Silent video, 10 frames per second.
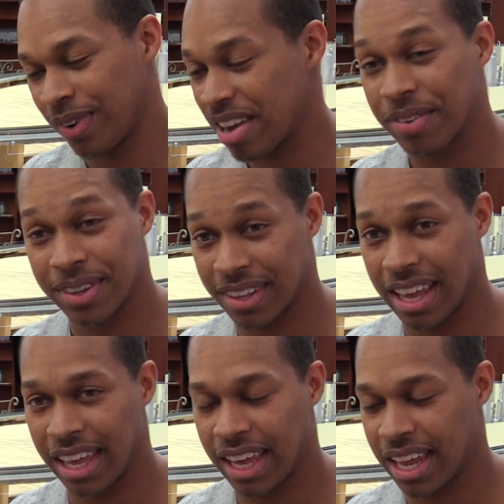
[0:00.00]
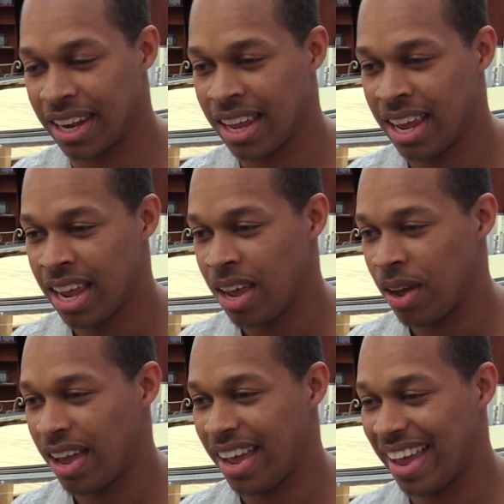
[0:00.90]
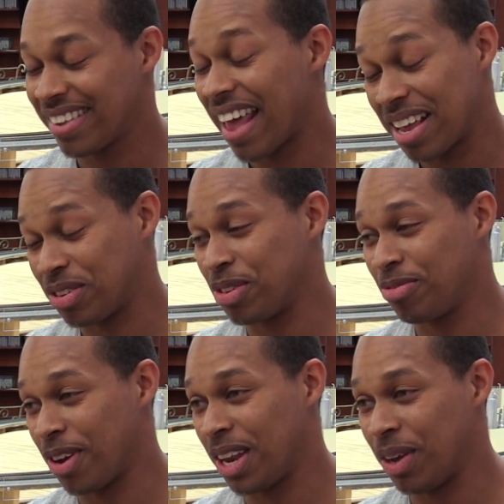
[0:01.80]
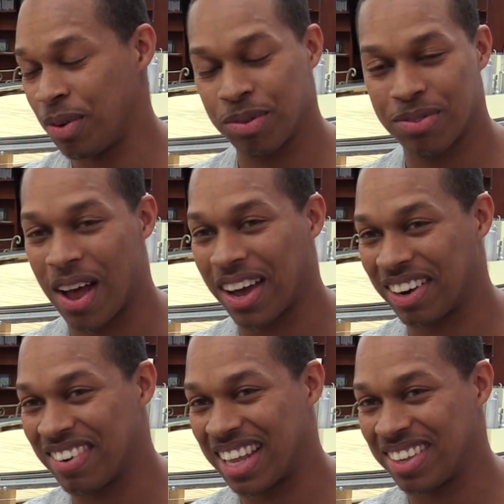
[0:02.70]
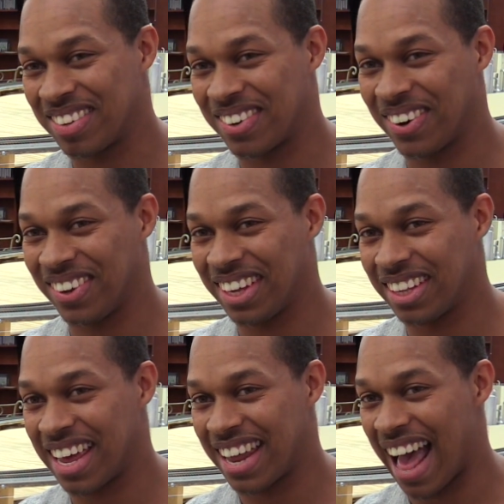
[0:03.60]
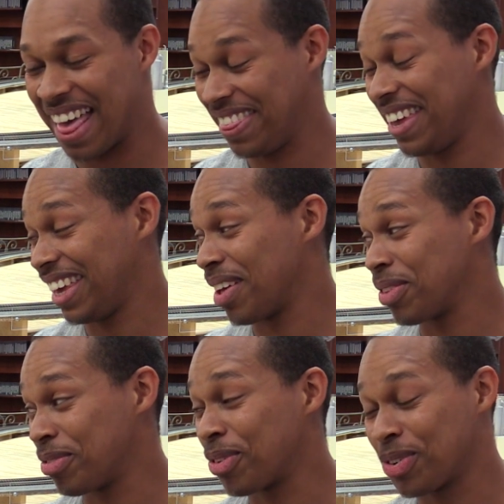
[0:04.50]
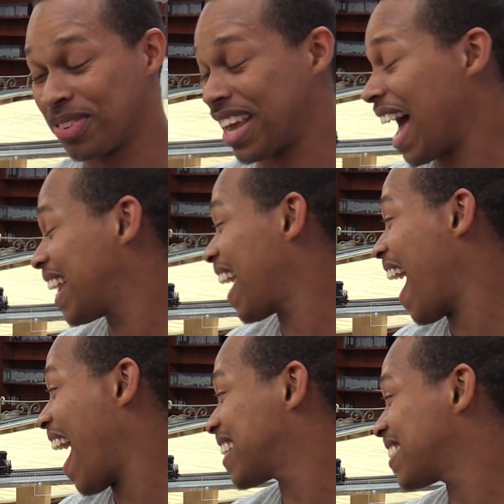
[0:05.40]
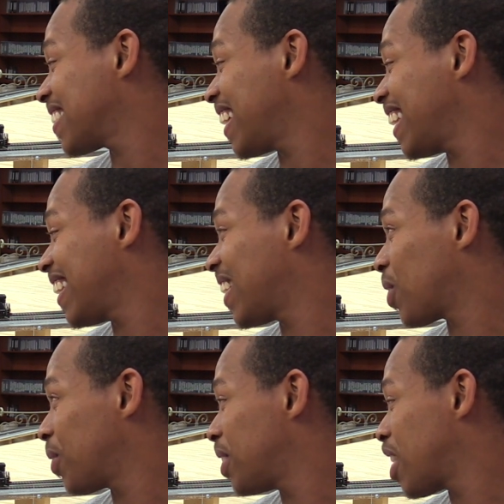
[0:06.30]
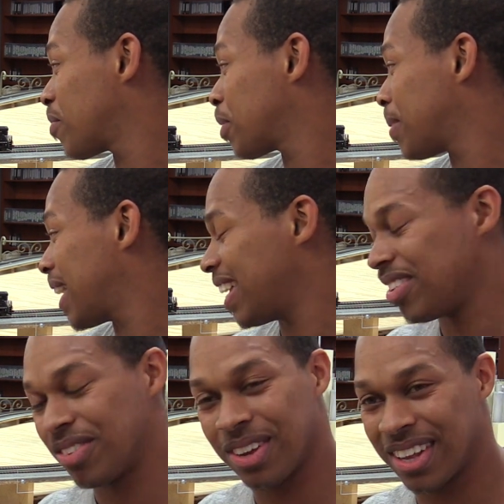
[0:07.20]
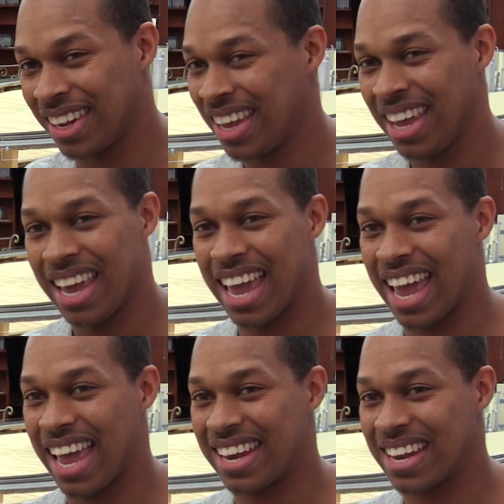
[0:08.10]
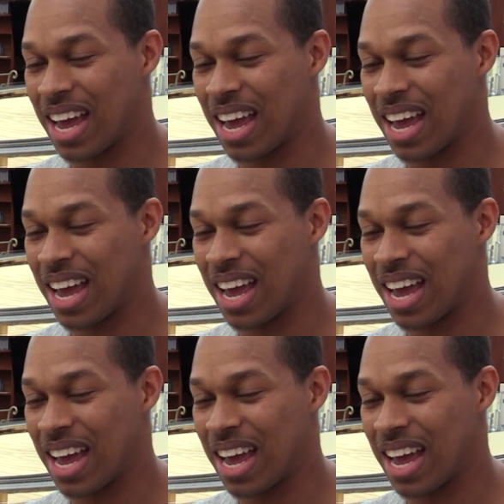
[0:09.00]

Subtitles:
everything. And it's actually funny, we was talking about this earlier, that I think I'm the first guy to actually, you know, renumber my engine and